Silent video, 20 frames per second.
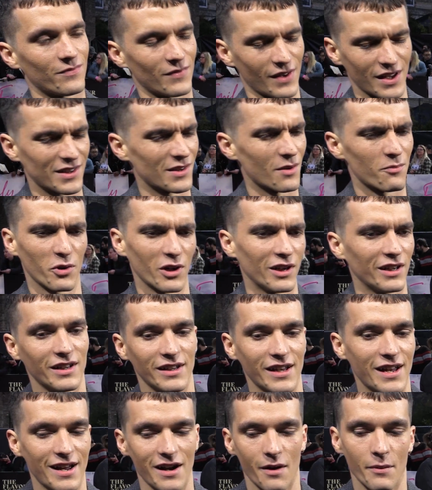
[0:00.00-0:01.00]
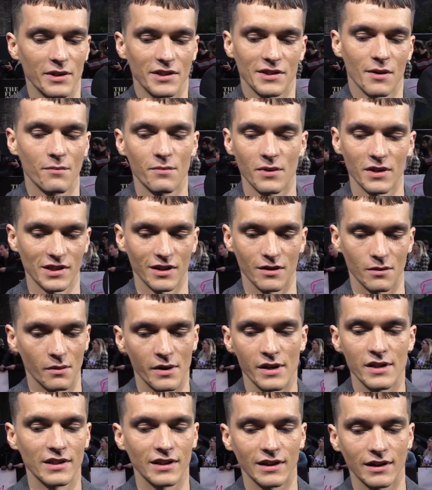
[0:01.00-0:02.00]
It's a brilliant, yeah, I mean, it's, a, it's an
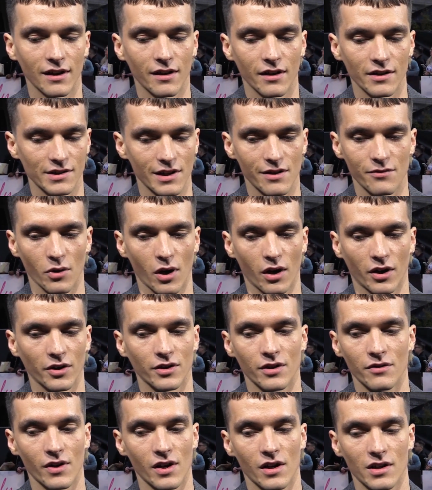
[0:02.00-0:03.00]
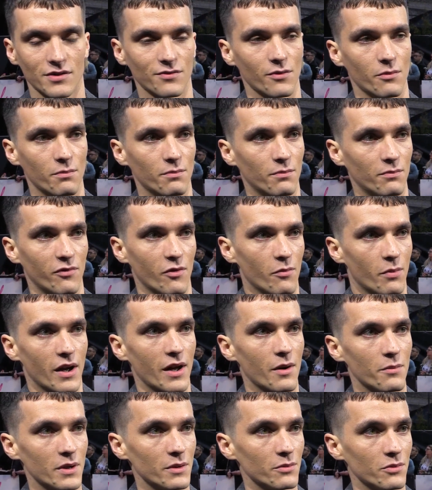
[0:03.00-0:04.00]
amazing cast. I couldn't have asked for, for
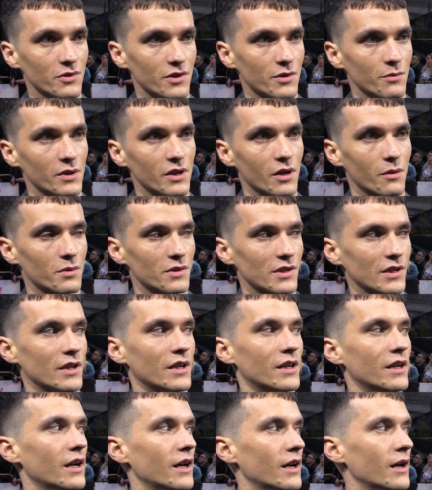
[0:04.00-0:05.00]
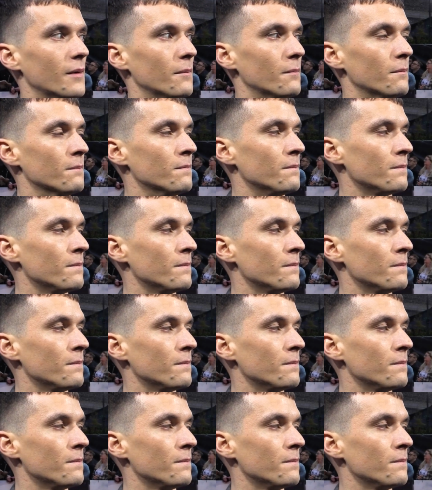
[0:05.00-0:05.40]
better people to be opposite. Um,